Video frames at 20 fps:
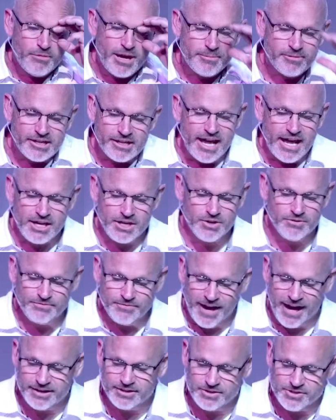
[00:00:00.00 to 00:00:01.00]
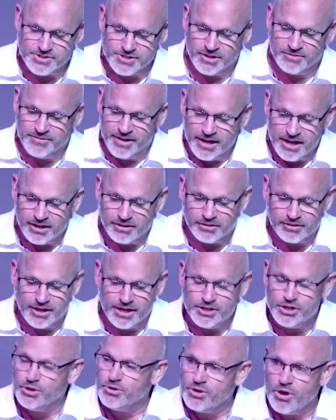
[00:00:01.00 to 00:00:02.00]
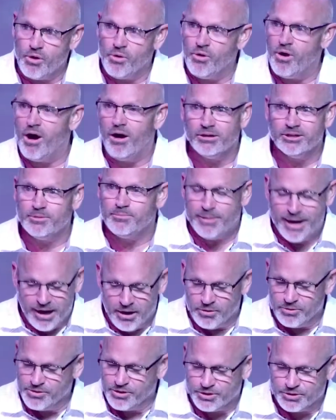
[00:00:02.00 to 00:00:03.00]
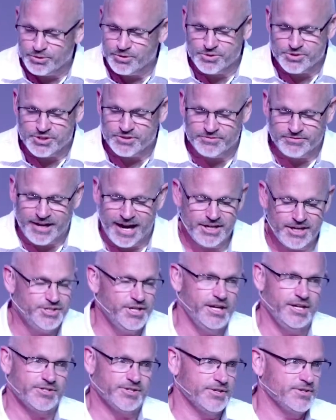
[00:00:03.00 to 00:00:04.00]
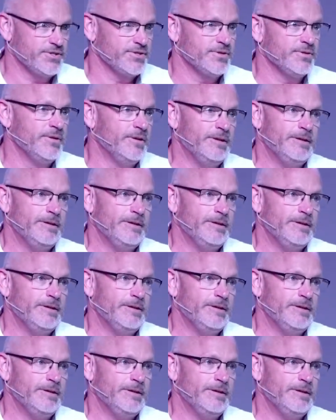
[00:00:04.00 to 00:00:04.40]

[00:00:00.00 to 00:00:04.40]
Maybe today you find yourself here and you know all about the crucified Jesus.